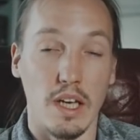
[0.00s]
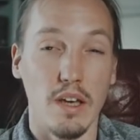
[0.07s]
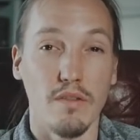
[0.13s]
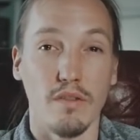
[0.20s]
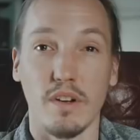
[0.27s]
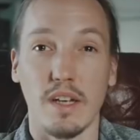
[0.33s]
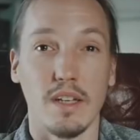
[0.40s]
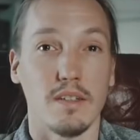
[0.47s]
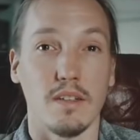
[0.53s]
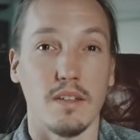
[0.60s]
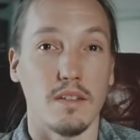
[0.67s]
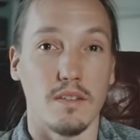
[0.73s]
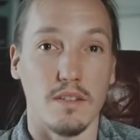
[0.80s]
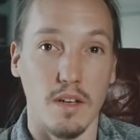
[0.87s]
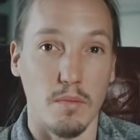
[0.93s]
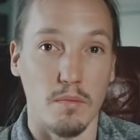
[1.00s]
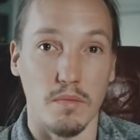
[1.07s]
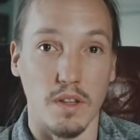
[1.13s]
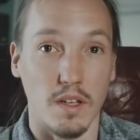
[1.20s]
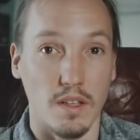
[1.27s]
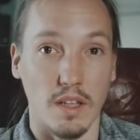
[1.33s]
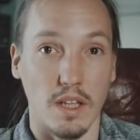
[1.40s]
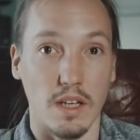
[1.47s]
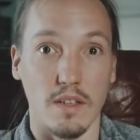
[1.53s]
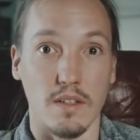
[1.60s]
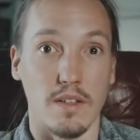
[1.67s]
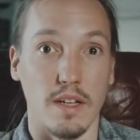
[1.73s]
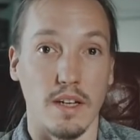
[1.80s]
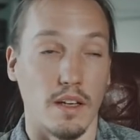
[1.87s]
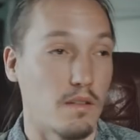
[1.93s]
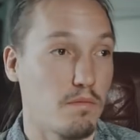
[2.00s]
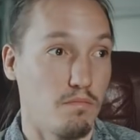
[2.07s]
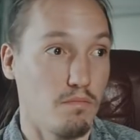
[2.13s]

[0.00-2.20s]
if it isn't something that is like